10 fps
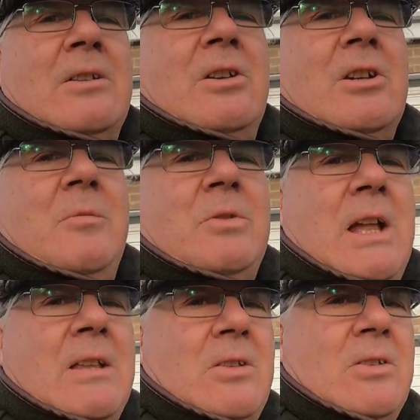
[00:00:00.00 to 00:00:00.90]

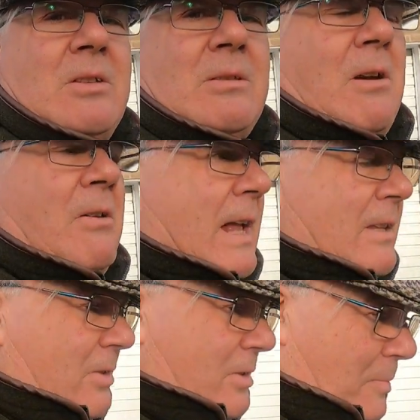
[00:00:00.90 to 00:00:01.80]
circumstances are thrown
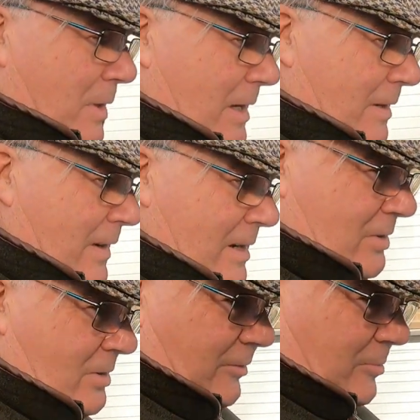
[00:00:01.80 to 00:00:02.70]
at us by
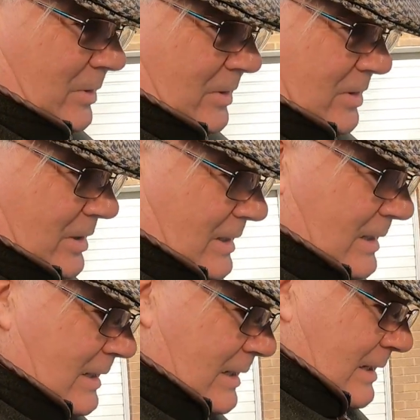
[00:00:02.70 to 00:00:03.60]
various governments.
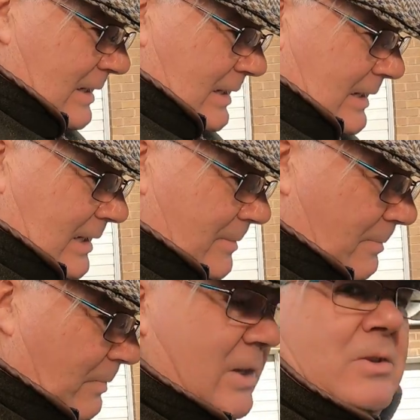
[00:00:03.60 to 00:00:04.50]

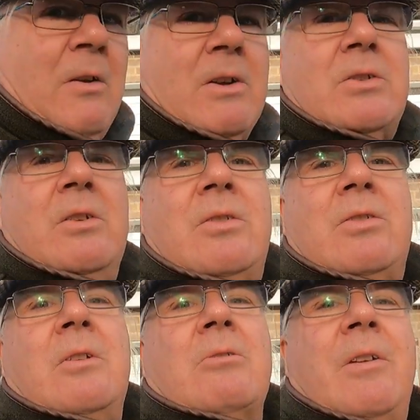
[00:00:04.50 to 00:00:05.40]
It's no
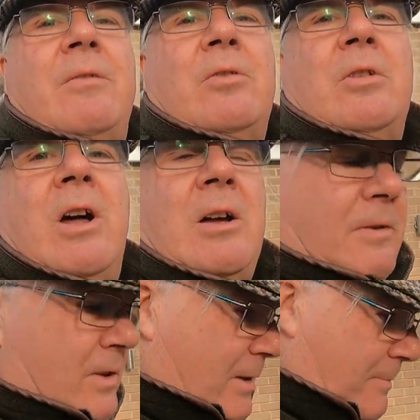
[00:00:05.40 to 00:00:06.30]
excuse not to have a good
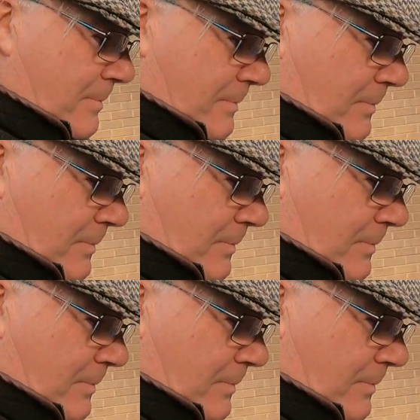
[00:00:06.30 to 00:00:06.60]
life, is it?